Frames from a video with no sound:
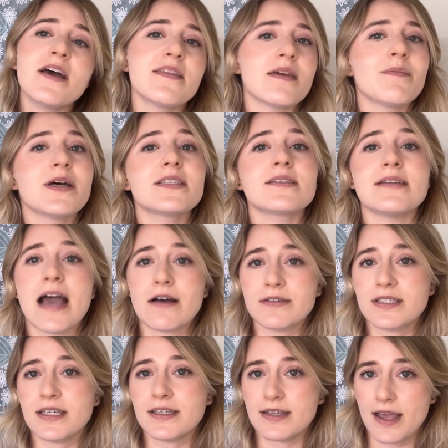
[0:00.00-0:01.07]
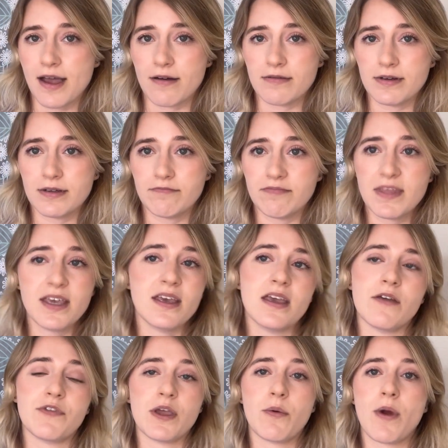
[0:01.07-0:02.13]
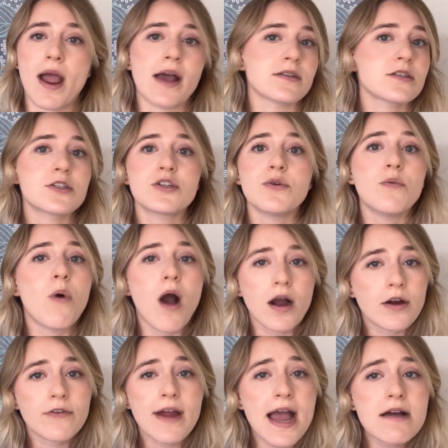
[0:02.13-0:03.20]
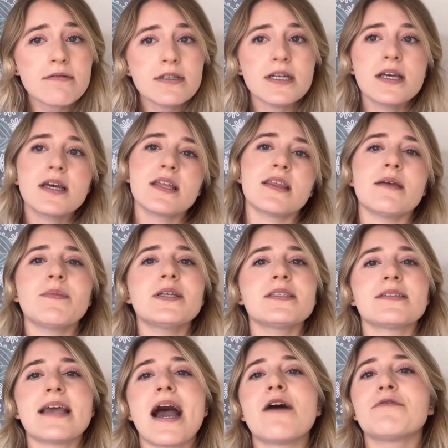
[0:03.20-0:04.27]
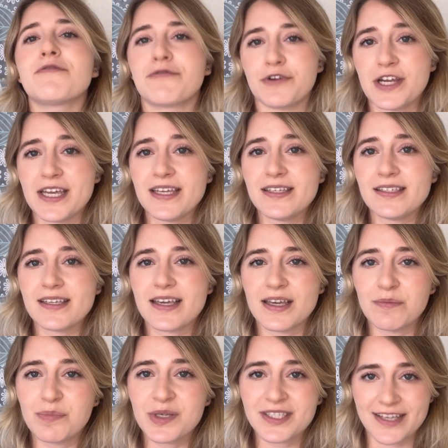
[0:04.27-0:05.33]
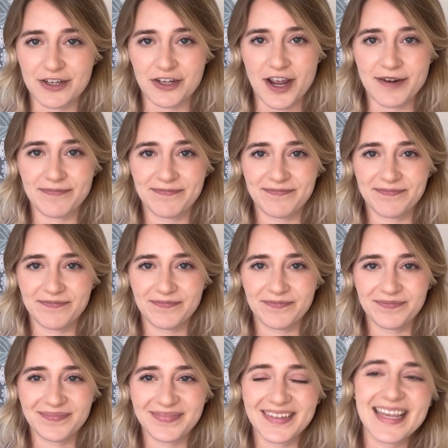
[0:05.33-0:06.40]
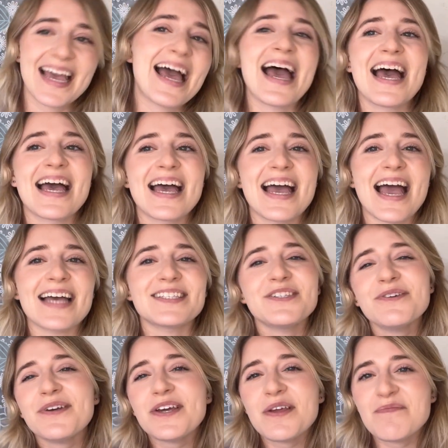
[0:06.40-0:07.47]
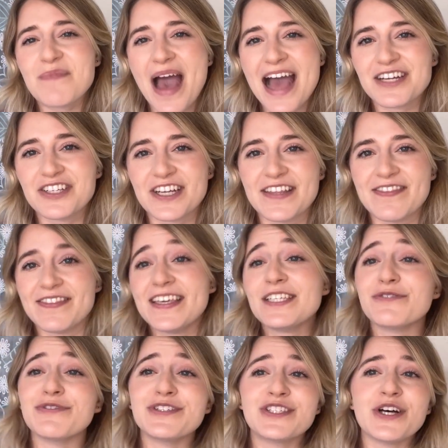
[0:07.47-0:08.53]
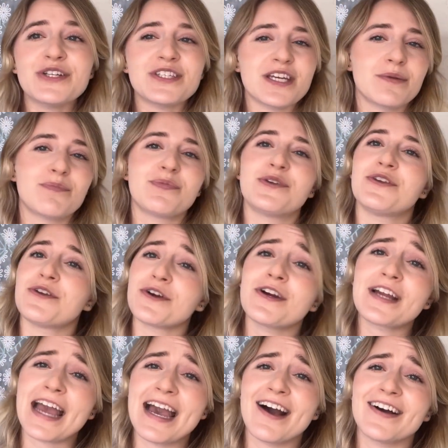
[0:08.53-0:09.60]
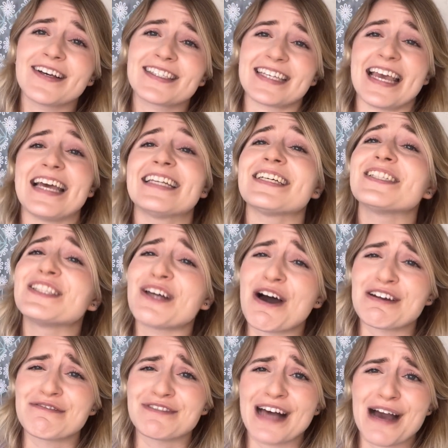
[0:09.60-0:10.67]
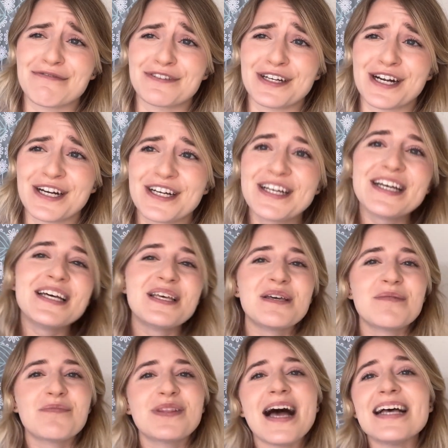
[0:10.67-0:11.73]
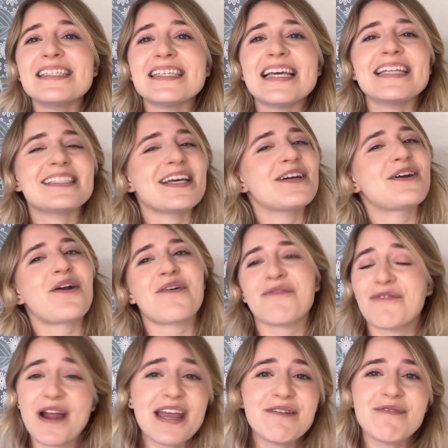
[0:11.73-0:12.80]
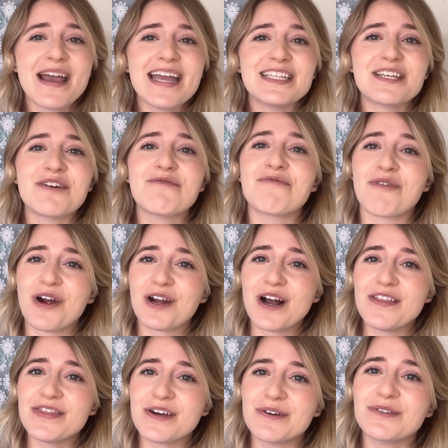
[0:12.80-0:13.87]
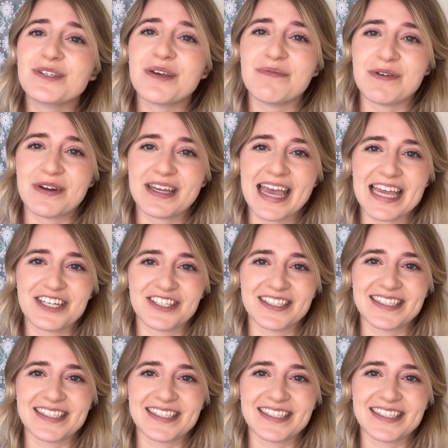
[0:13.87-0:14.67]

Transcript: they must now sit down. If they were asked to walk around, they must now freeze in position. As you can imagine, this results in pure chaos and a lot of laughter. Plus, it's a great way to work on those communication